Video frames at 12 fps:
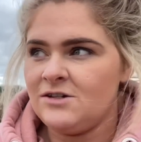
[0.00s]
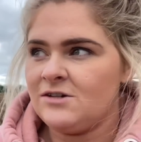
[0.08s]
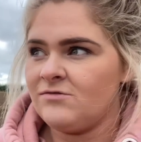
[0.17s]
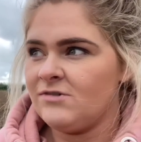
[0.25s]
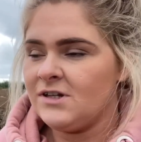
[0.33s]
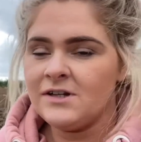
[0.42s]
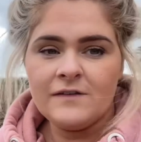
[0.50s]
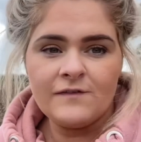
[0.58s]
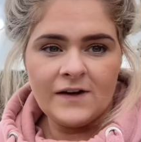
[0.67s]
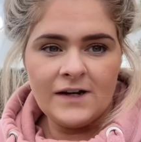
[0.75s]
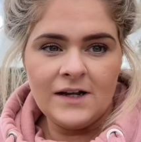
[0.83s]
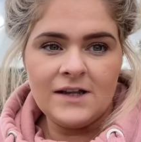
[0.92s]
You can really
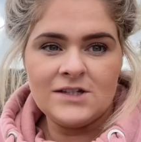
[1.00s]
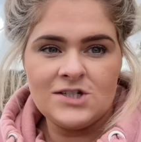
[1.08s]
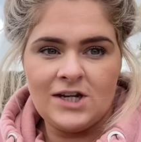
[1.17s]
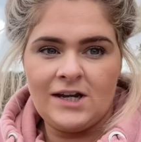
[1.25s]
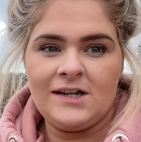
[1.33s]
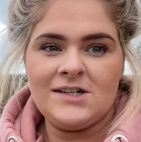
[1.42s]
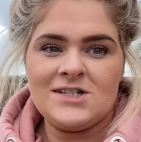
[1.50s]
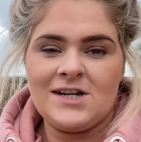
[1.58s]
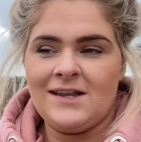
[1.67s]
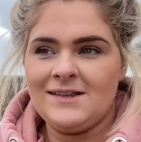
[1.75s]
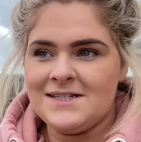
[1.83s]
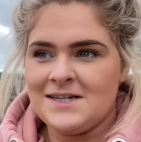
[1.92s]
feel the change
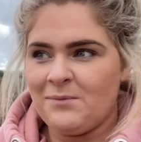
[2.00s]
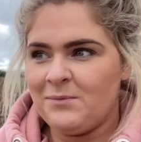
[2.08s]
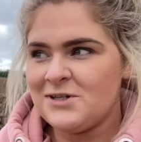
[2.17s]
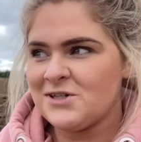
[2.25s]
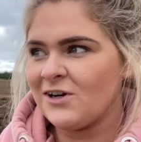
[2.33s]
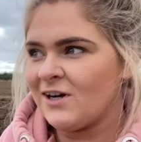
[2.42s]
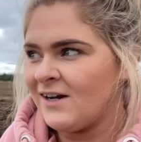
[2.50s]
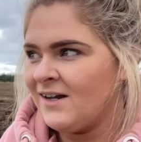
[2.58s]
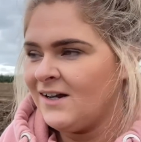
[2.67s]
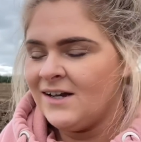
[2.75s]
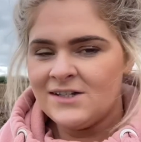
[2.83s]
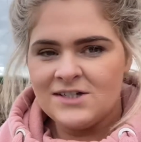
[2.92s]
in the temperature
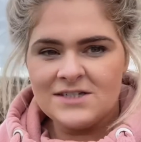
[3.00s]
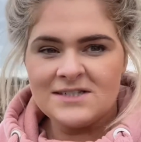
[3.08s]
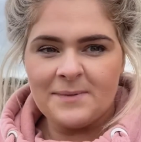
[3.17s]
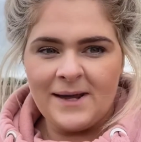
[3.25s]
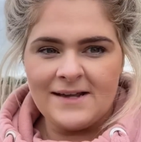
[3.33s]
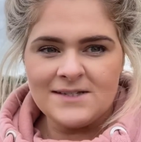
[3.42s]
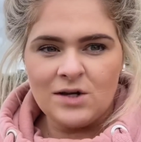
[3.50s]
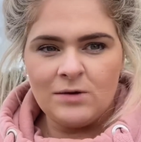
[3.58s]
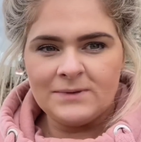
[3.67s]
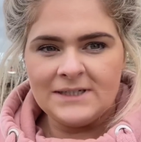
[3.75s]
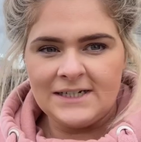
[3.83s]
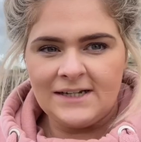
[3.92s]
just the past
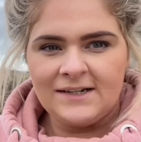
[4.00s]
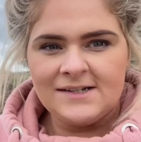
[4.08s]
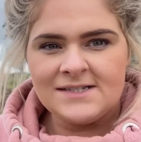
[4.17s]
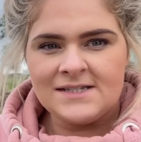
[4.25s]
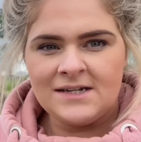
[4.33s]
couple of days.